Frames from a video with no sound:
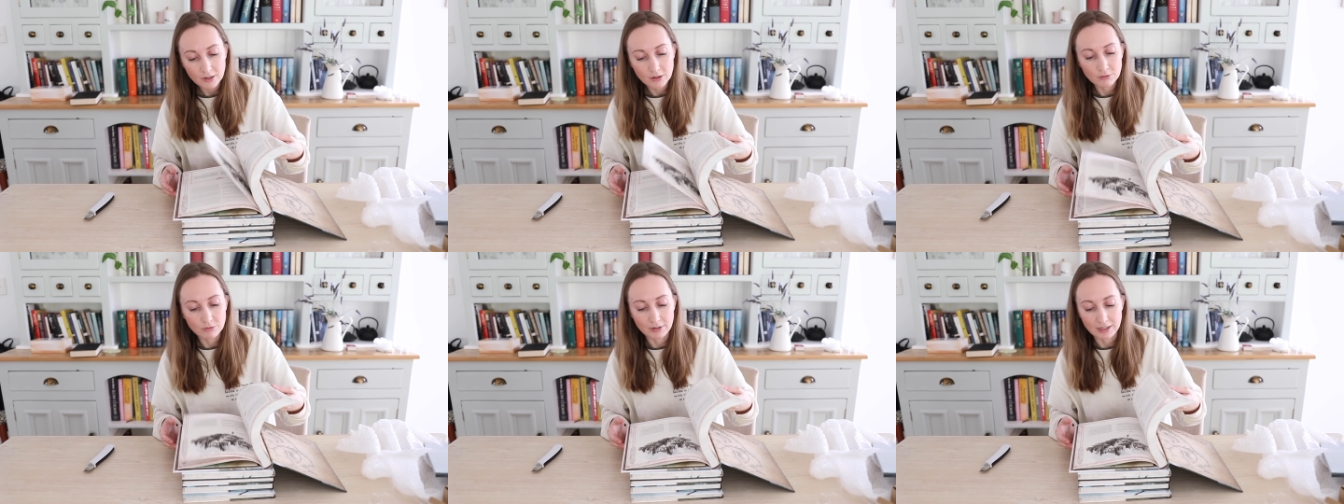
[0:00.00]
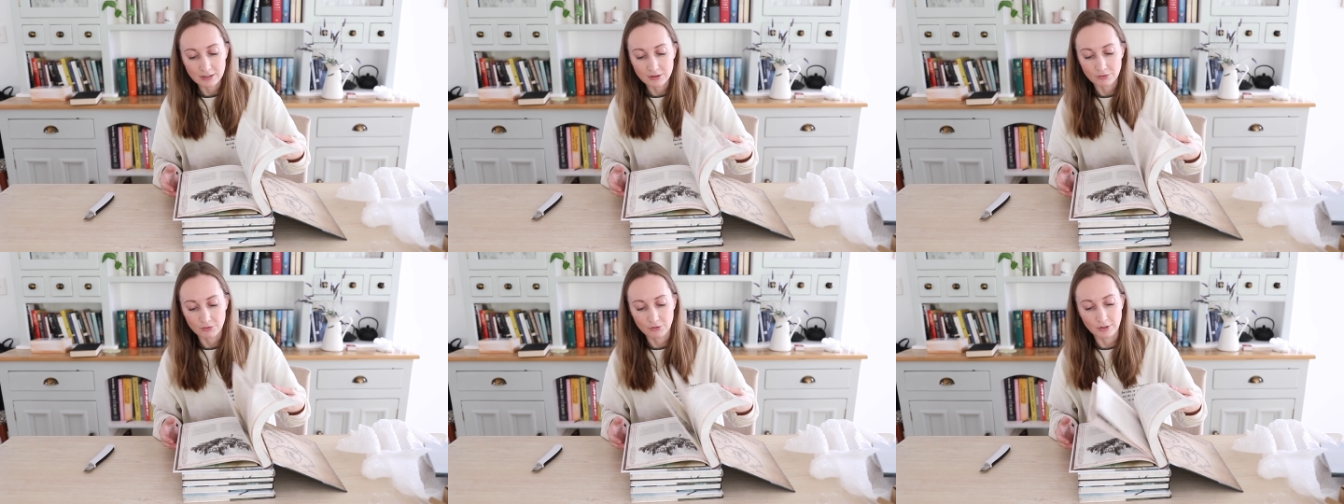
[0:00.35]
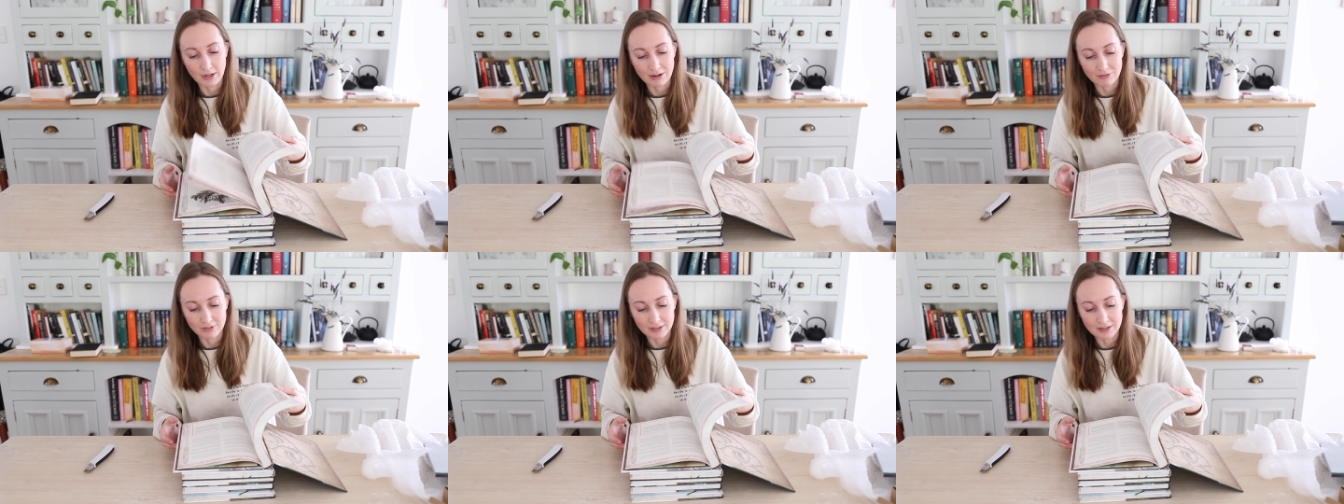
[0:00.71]
read through
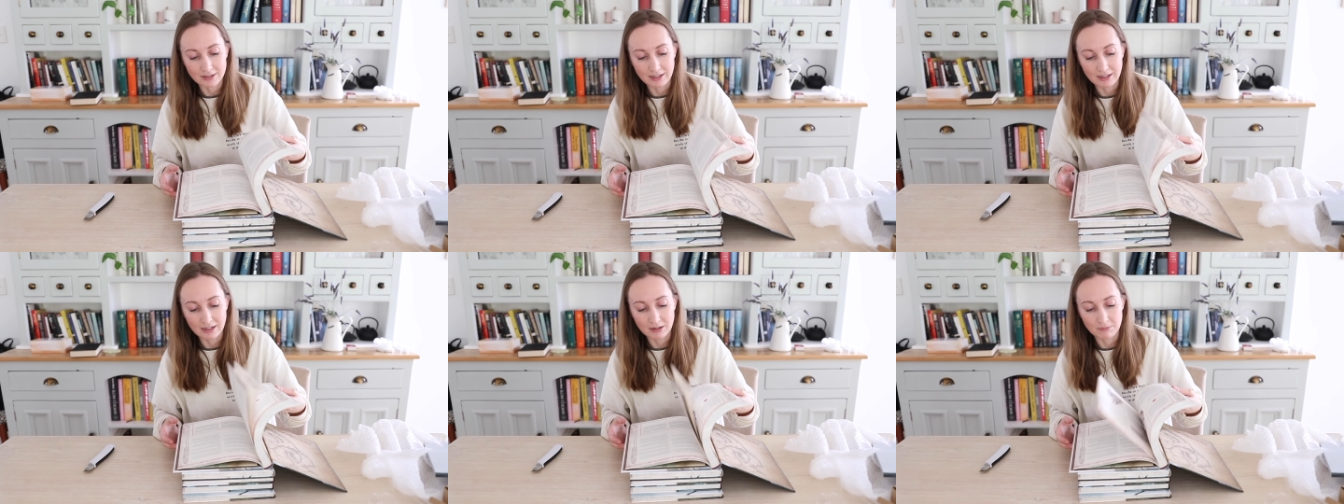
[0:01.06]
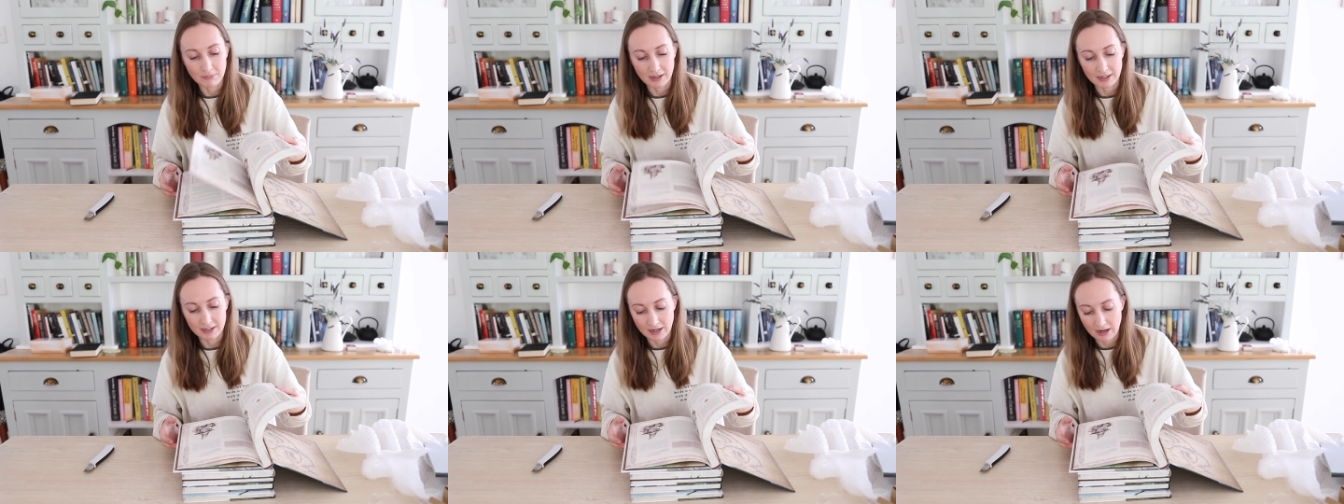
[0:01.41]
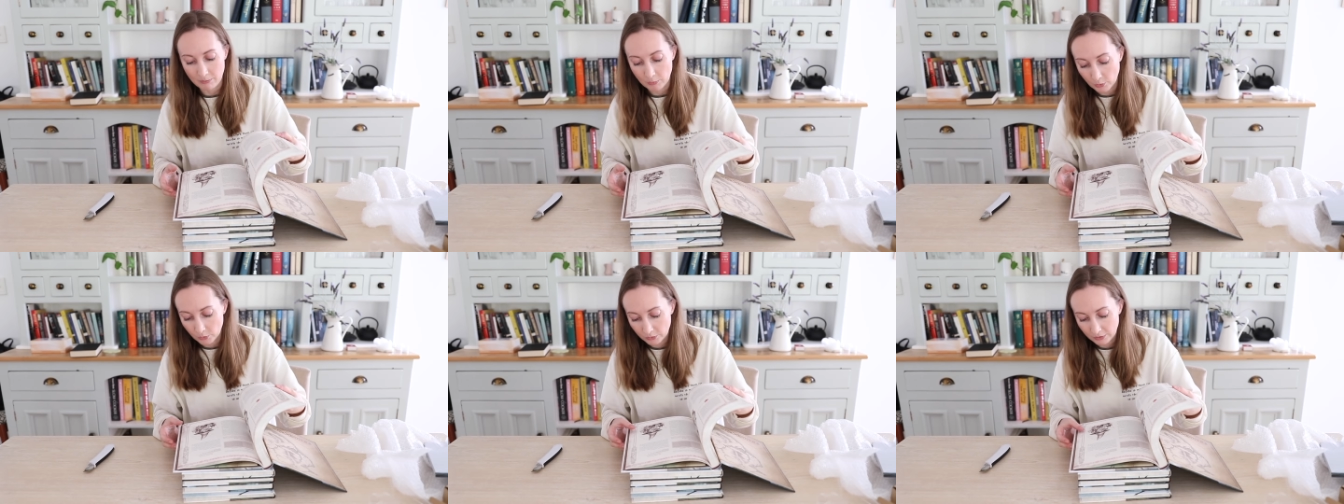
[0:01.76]
everything, but
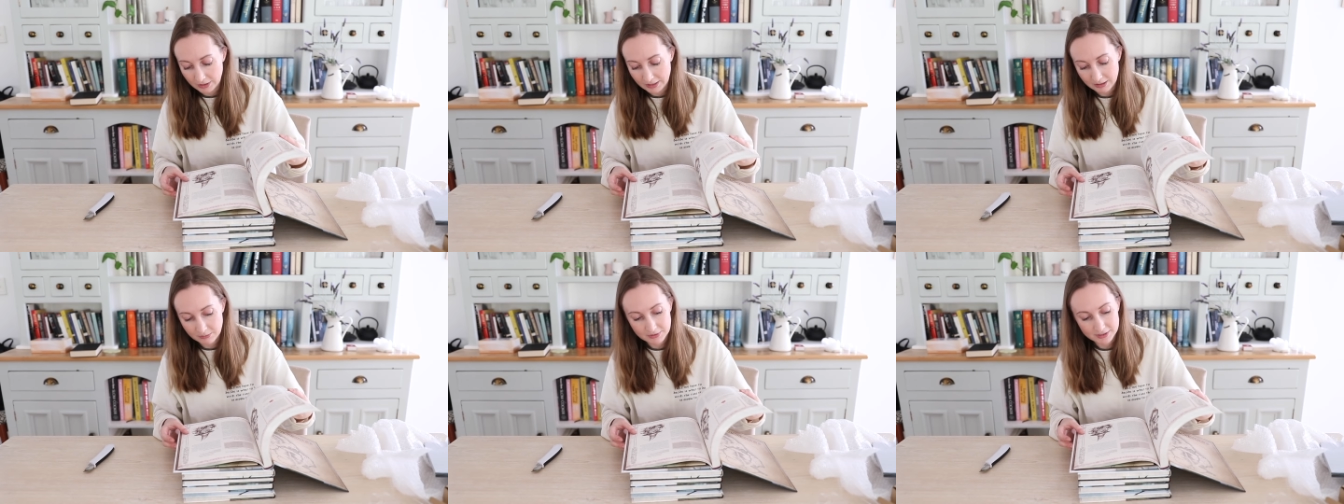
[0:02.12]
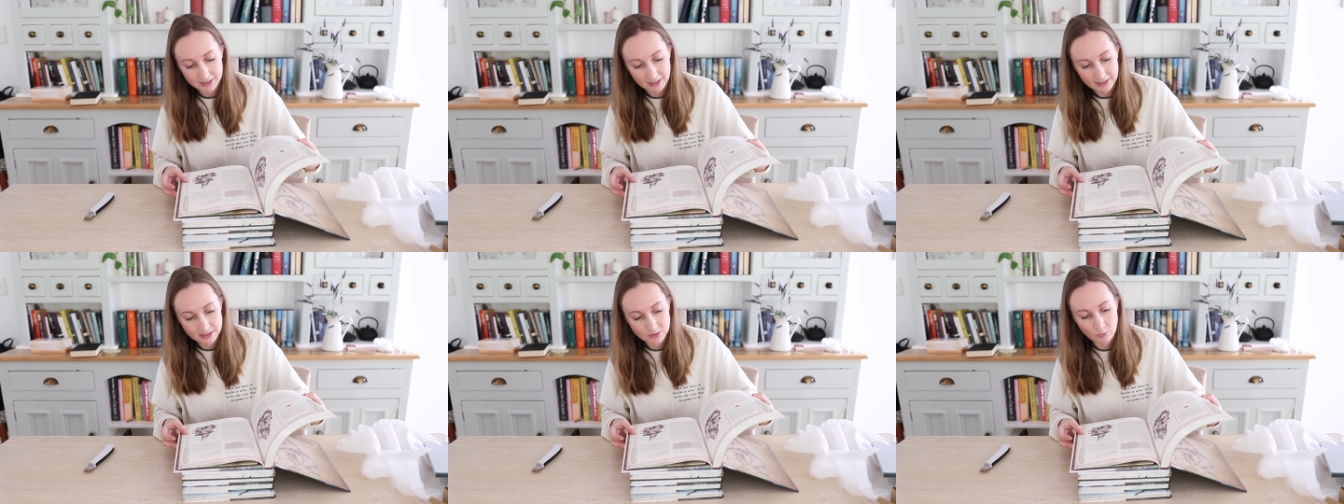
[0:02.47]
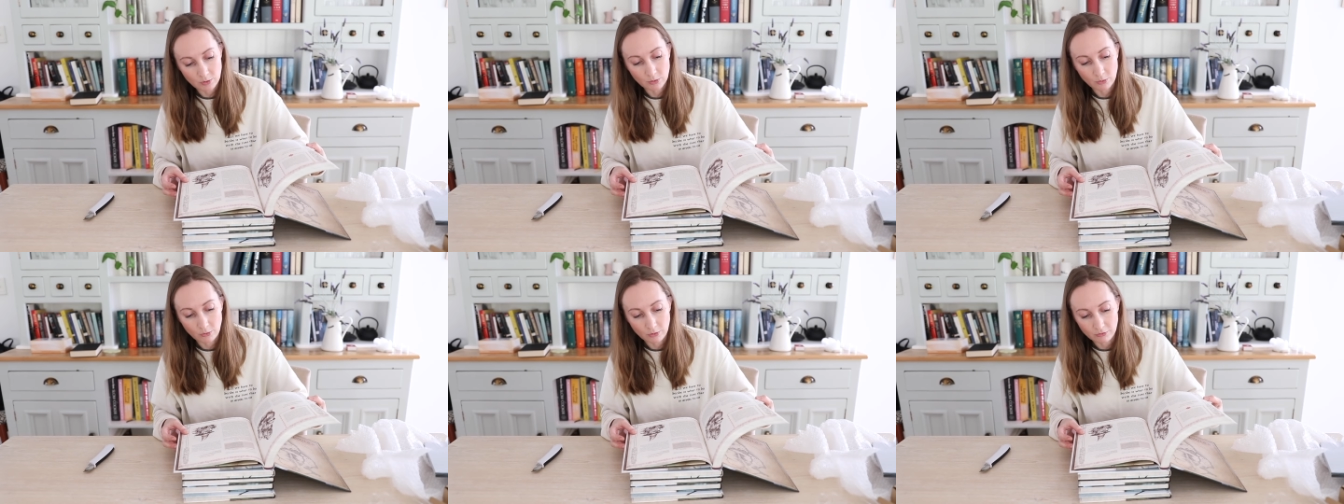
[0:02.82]
I'm already obsessed
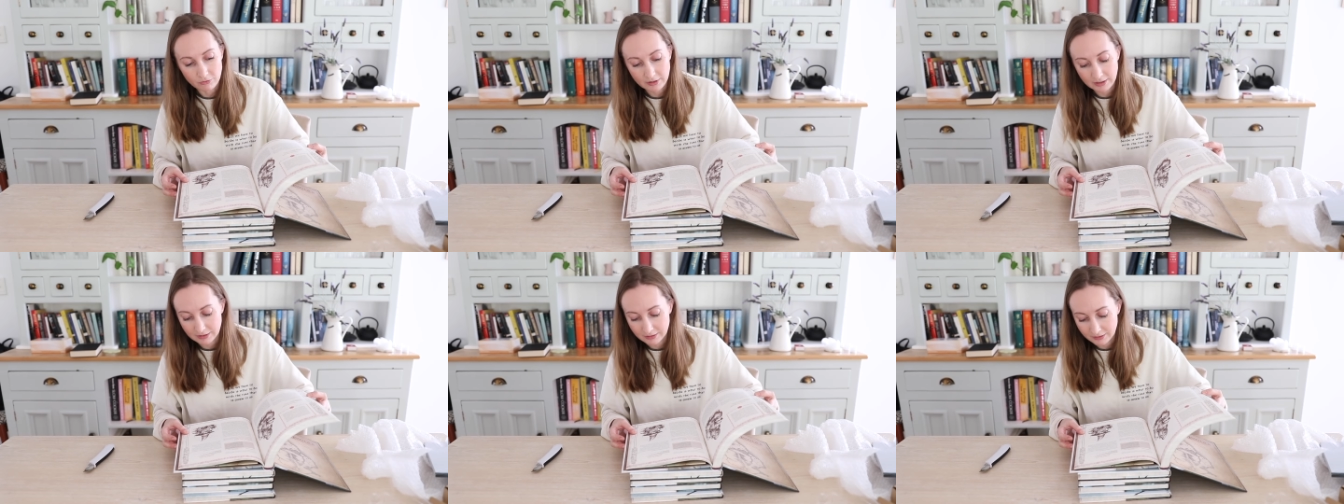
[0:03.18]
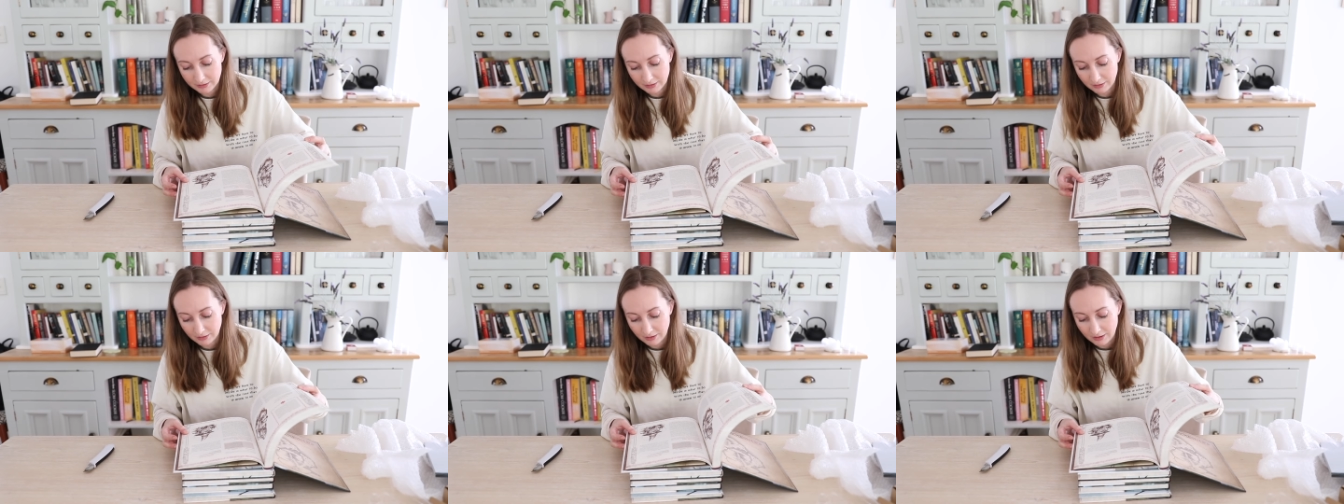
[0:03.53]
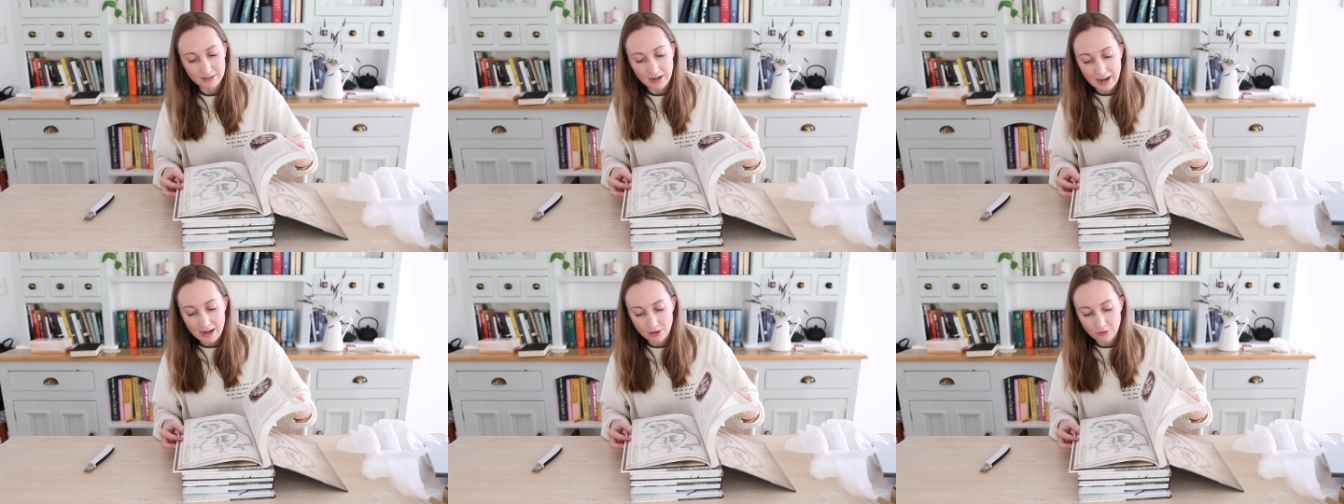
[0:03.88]
with all of the little
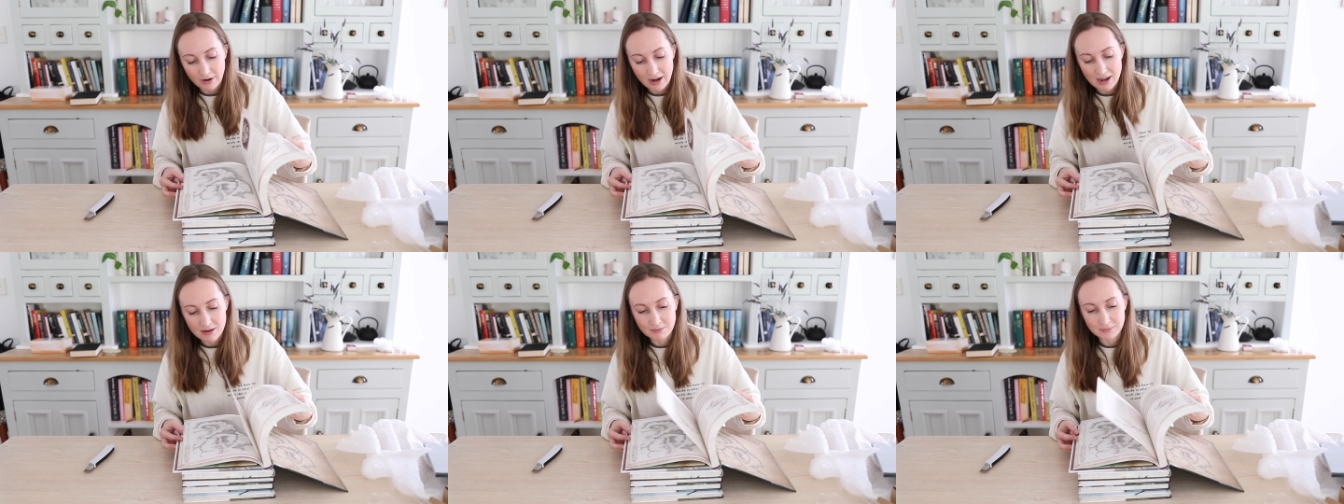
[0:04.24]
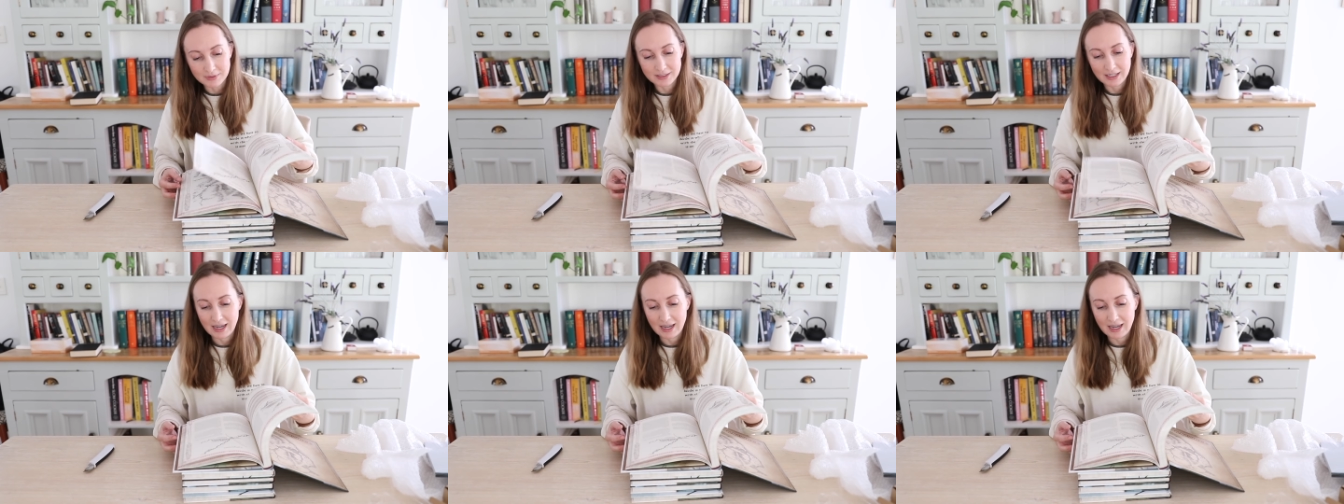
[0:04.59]
diagrams,